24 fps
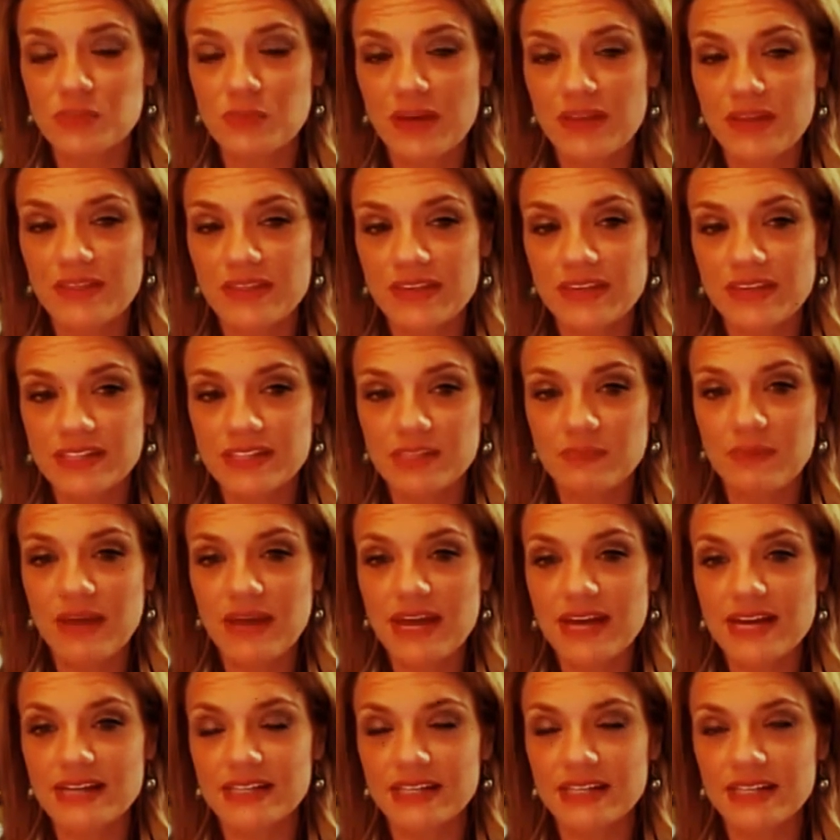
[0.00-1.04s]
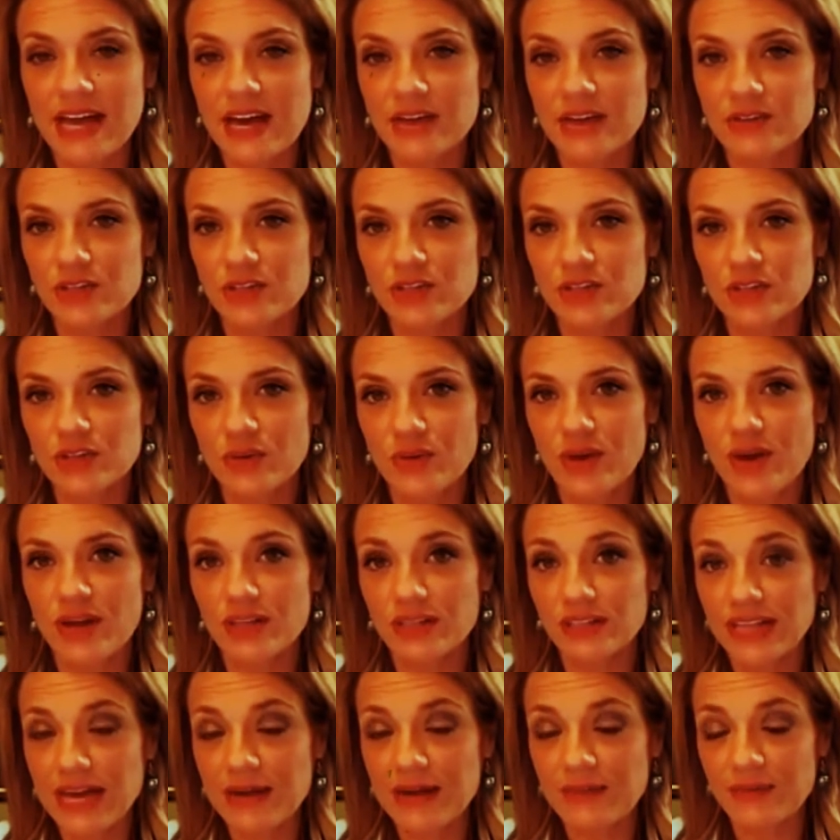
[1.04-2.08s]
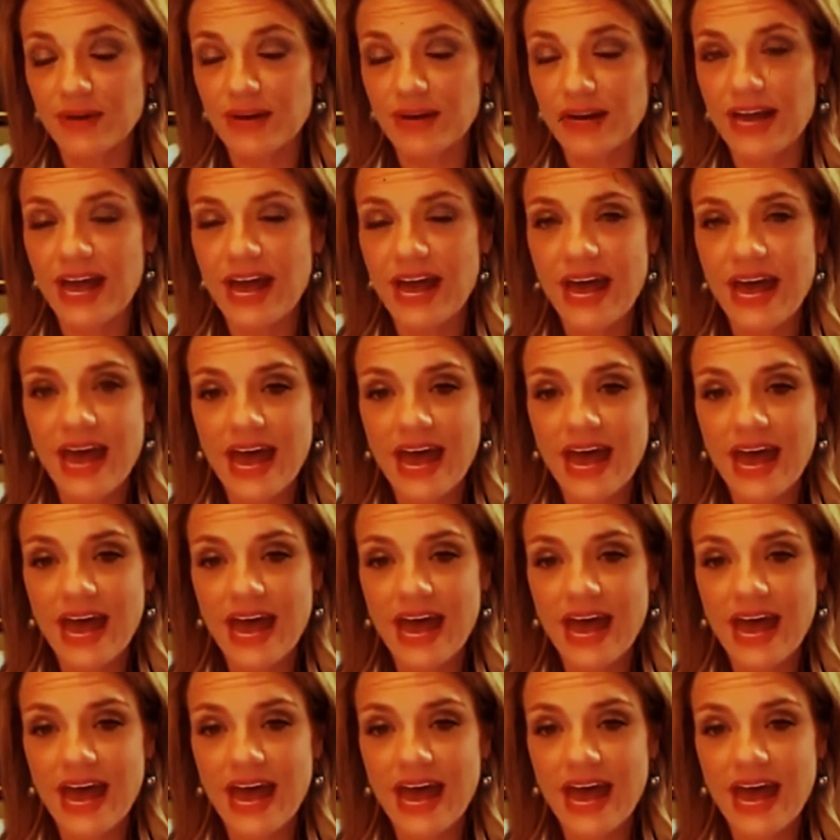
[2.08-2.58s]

but this space allows us to collaborate,